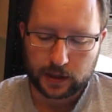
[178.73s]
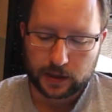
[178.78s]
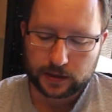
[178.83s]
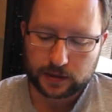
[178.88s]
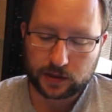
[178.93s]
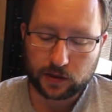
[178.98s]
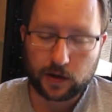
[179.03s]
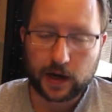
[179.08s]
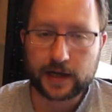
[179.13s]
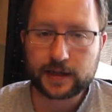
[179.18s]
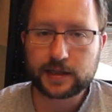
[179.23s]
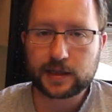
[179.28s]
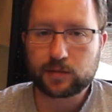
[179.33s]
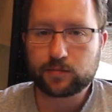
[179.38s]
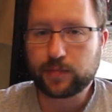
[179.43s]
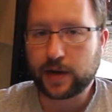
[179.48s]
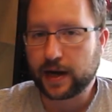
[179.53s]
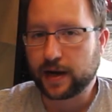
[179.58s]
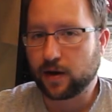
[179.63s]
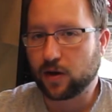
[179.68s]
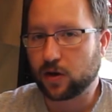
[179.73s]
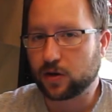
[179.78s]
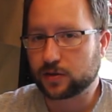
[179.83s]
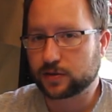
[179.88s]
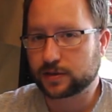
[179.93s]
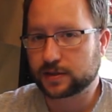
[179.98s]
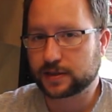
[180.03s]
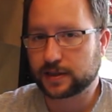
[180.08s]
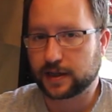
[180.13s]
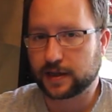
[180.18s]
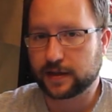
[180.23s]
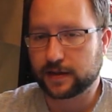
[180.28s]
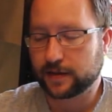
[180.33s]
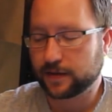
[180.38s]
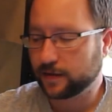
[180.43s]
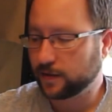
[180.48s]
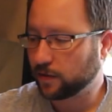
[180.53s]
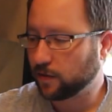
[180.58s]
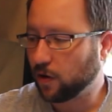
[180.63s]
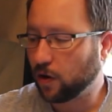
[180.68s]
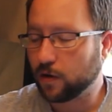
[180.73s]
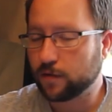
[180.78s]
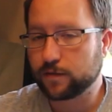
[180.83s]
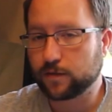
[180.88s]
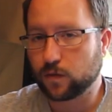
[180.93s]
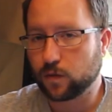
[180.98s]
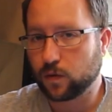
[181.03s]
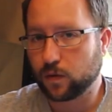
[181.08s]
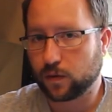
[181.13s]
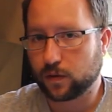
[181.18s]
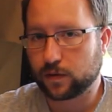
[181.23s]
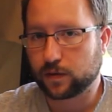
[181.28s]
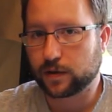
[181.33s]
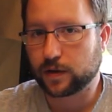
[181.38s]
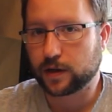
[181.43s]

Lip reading: So I did buy all all four